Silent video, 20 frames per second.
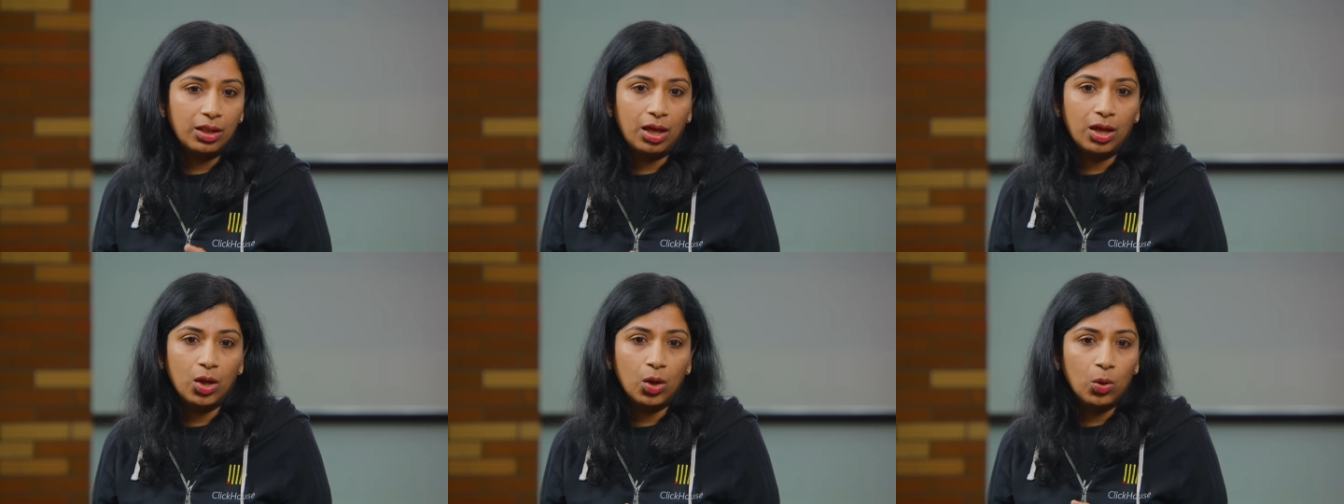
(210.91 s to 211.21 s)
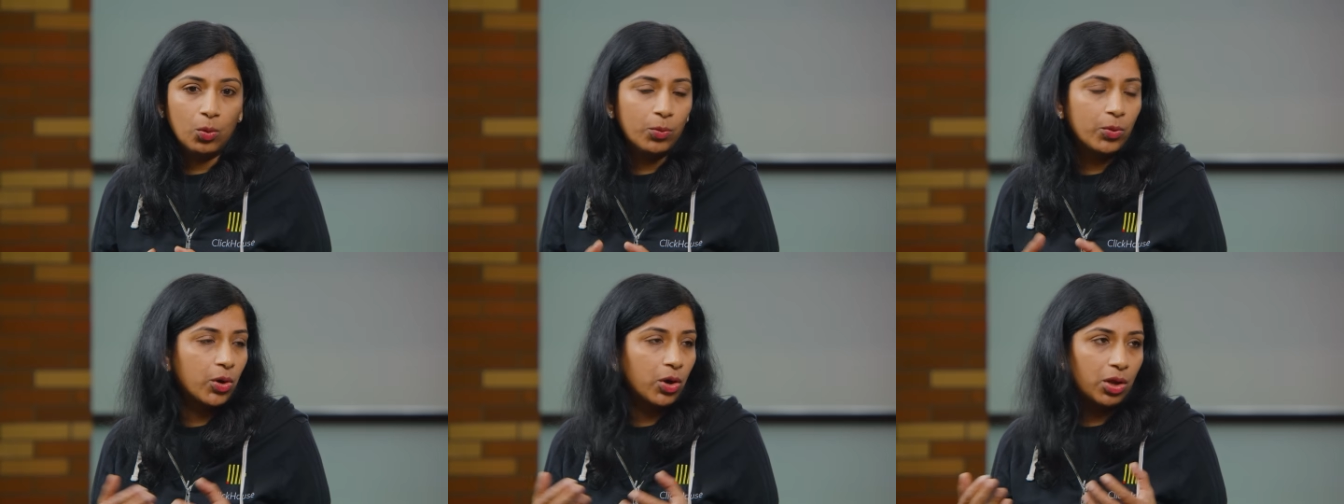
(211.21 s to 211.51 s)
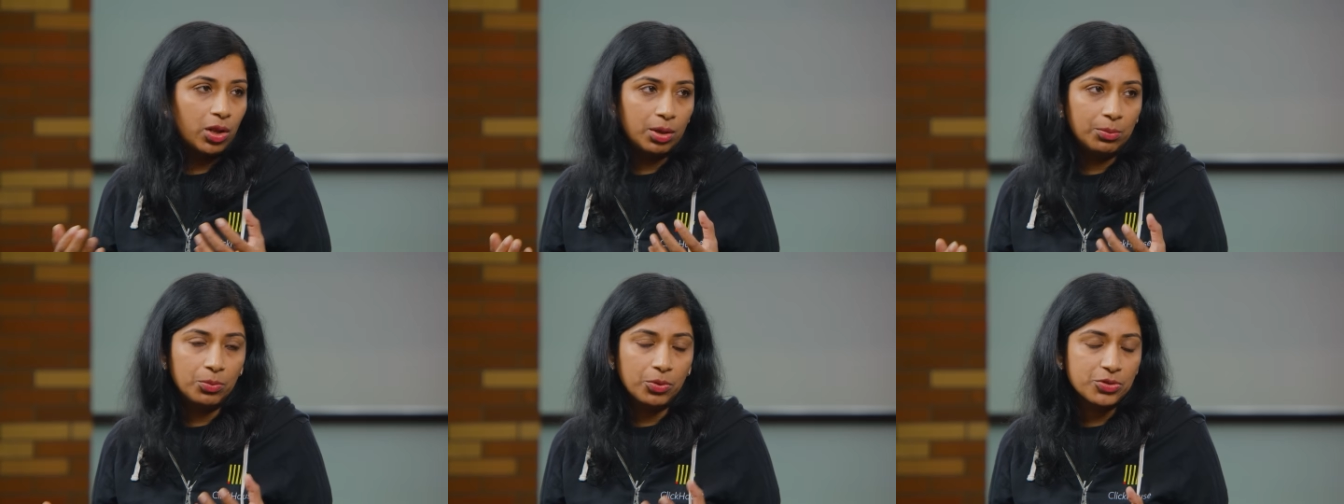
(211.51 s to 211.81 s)
Uh,
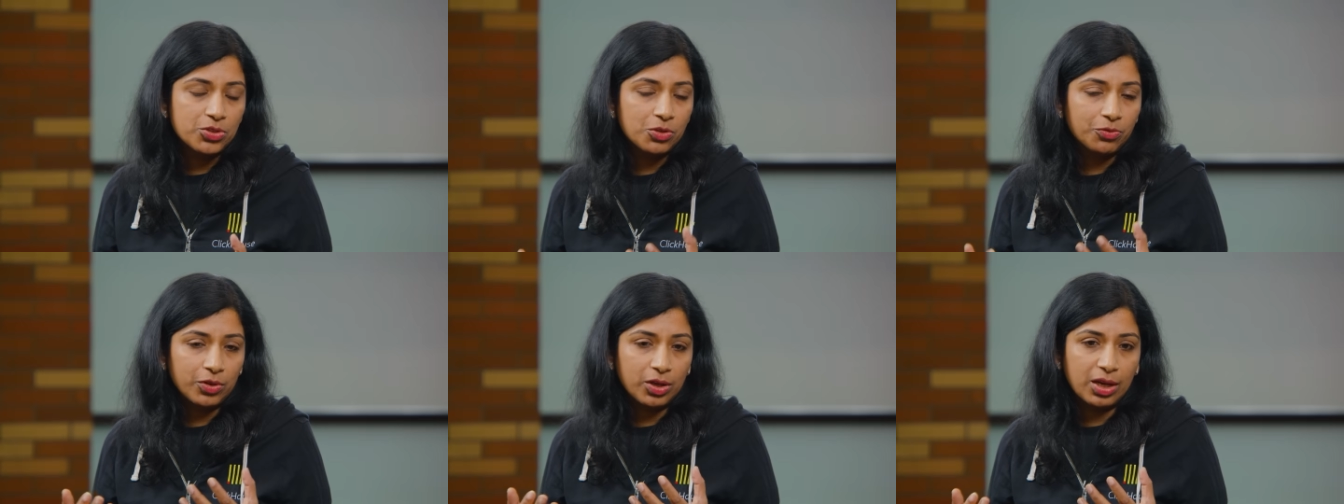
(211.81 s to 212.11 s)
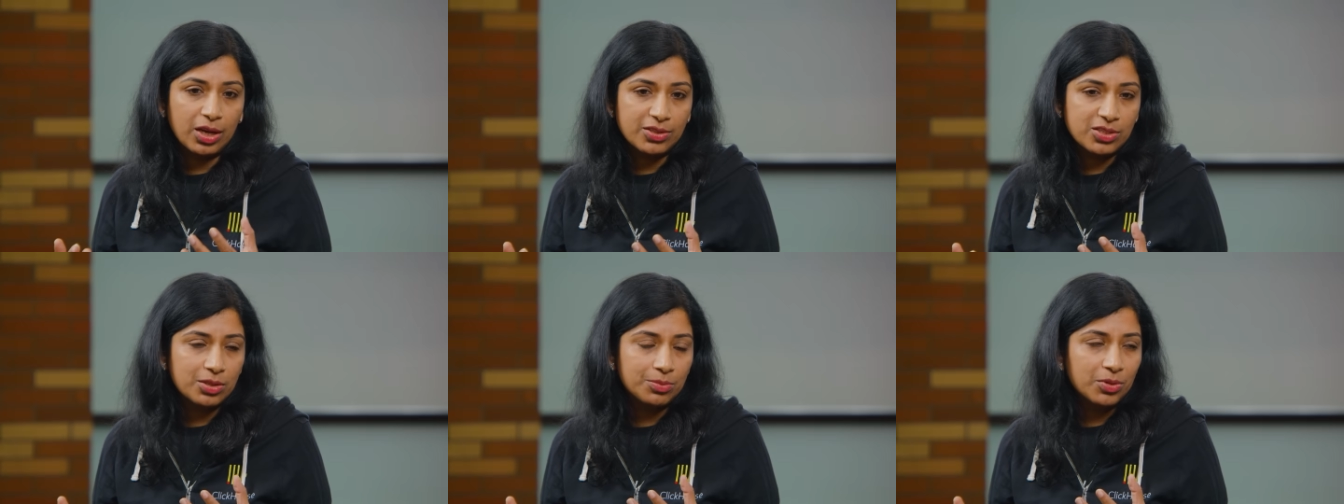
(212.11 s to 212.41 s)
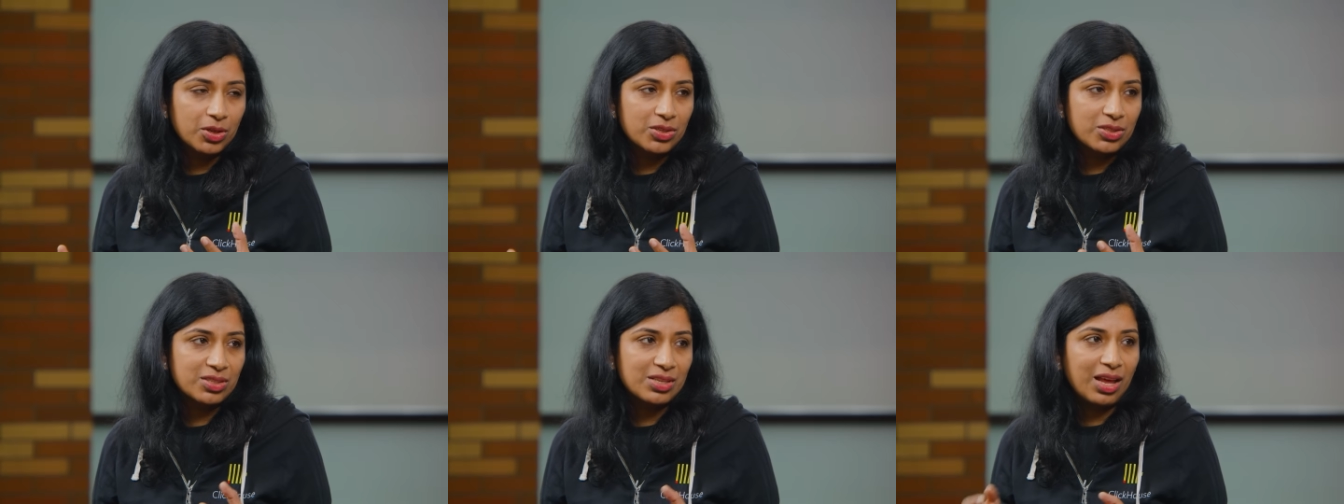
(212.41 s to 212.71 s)
overall, most of our
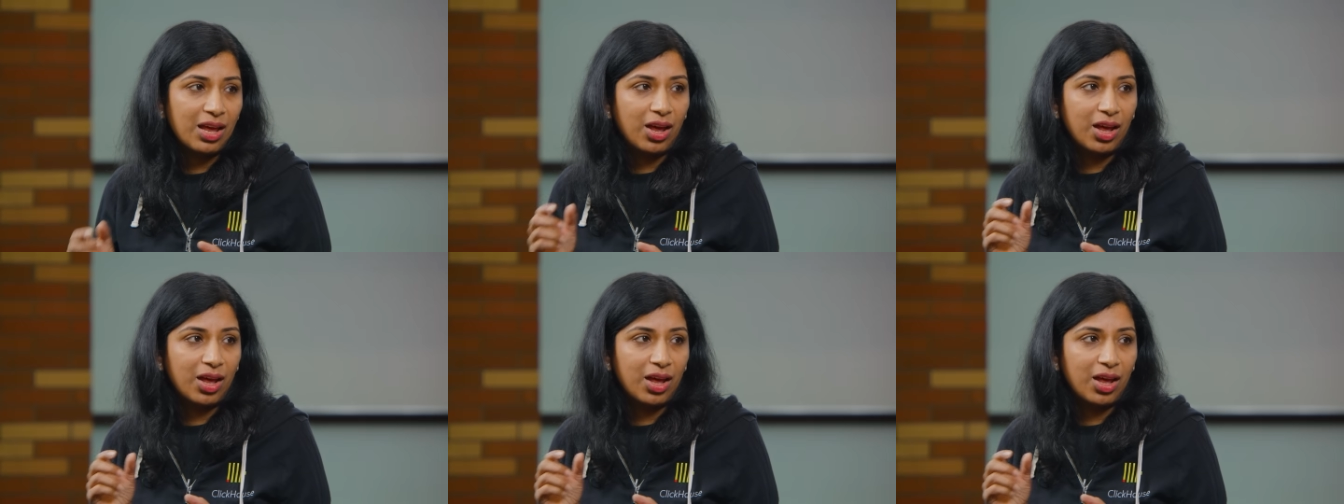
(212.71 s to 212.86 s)
customers